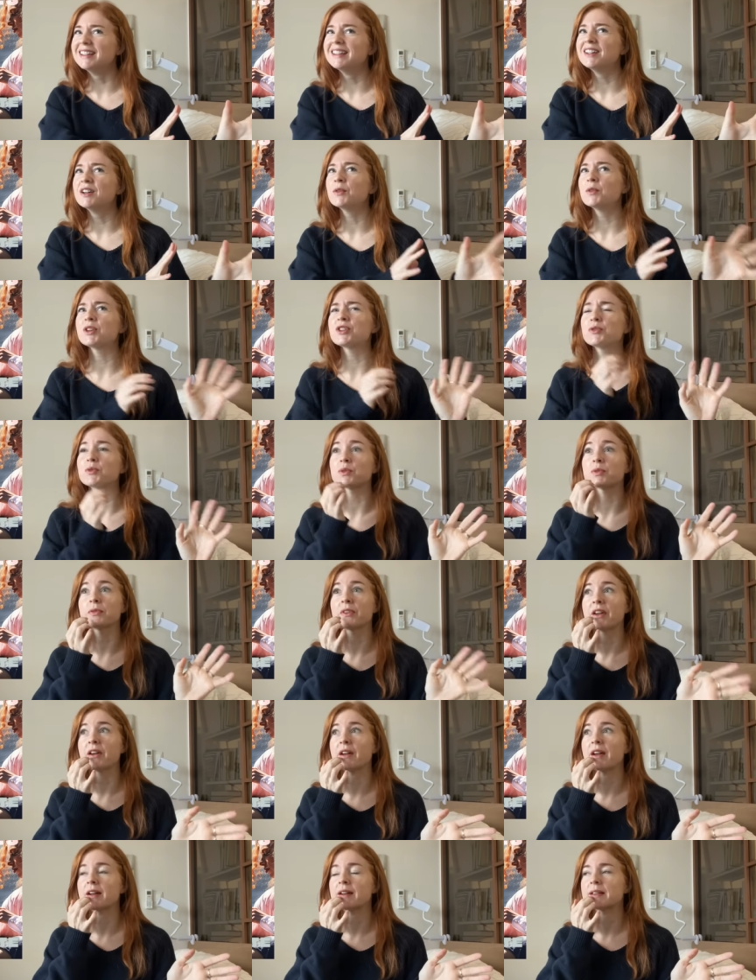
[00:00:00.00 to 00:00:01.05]
which was
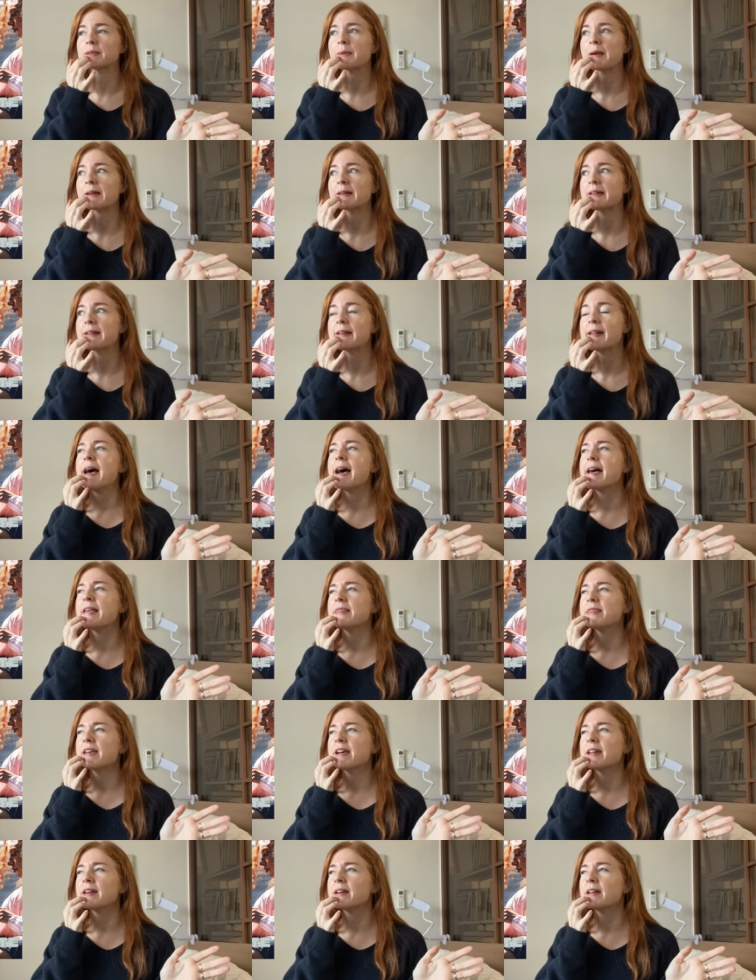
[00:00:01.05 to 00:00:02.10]
very unexpected, and
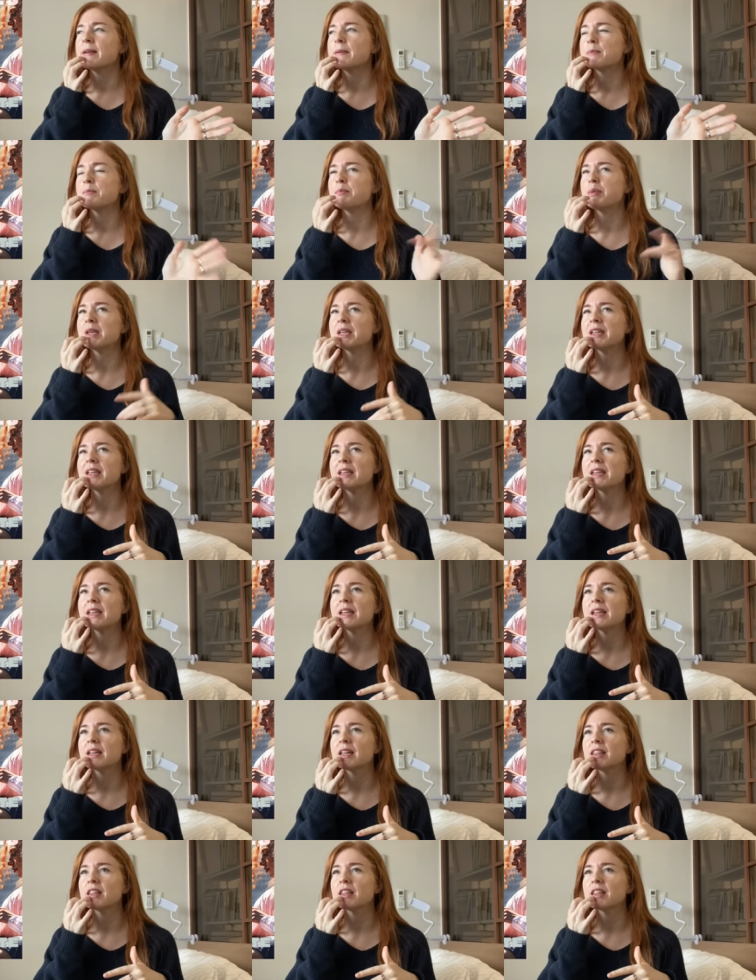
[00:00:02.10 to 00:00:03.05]
then B,